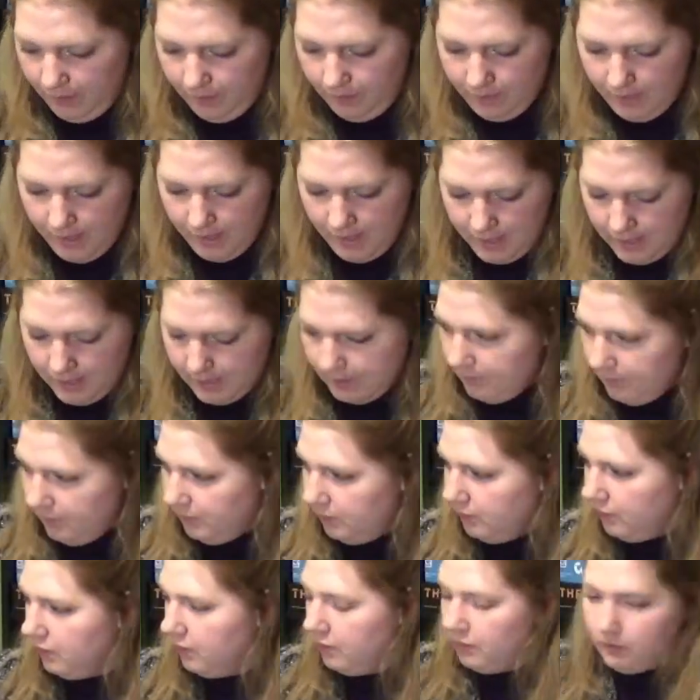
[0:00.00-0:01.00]
And
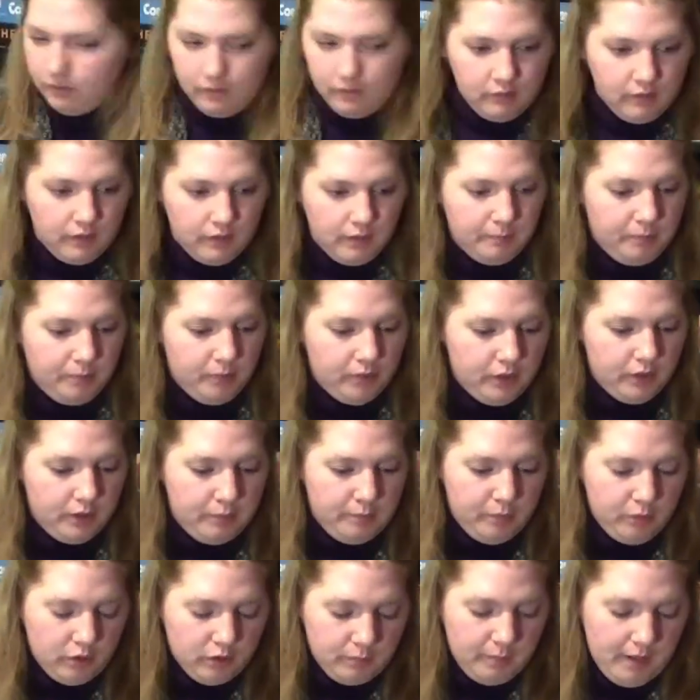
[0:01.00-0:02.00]
then I put the
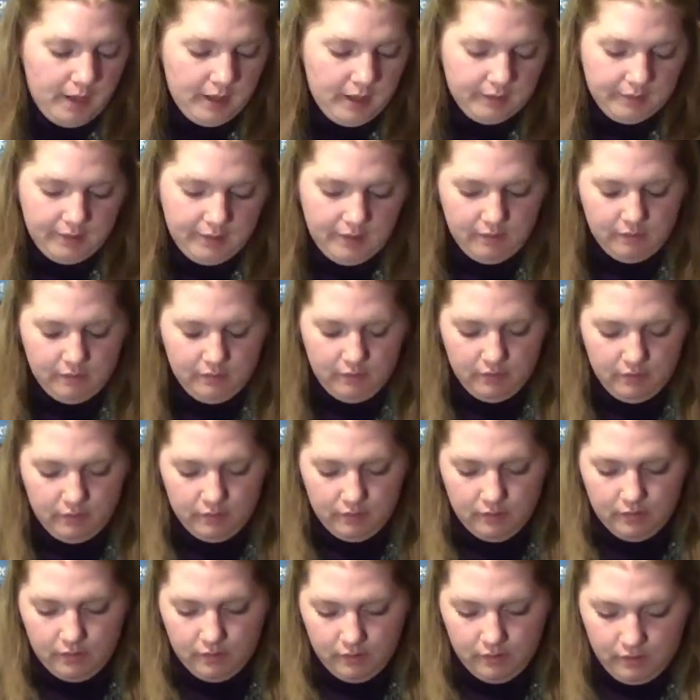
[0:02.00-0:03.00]
book back down.
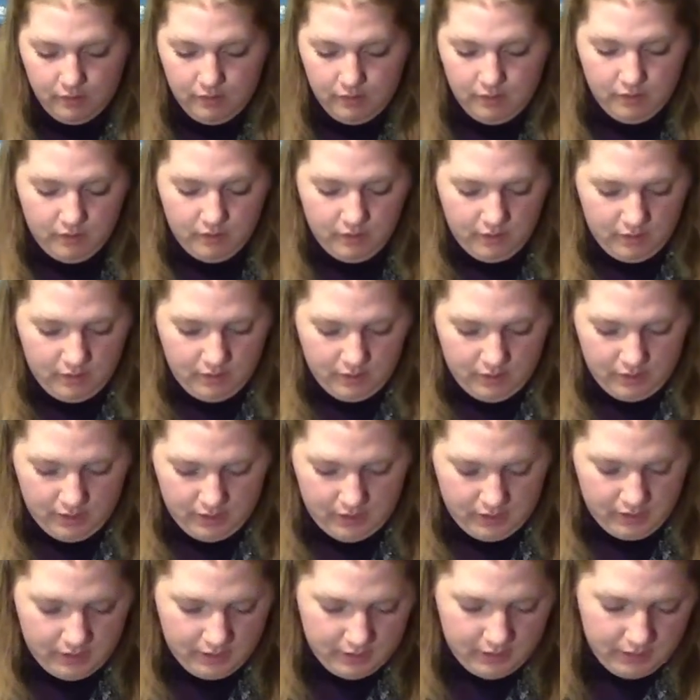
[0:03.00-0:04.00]

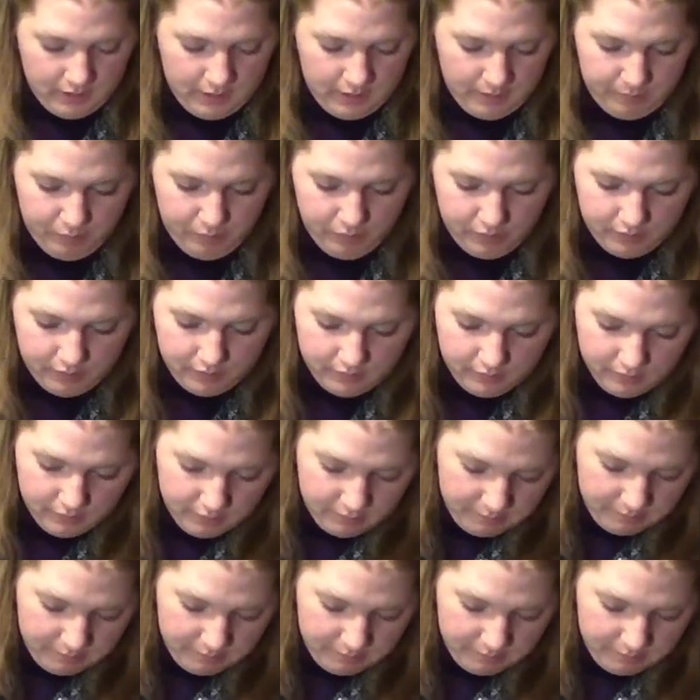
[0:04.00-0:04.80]
And I put it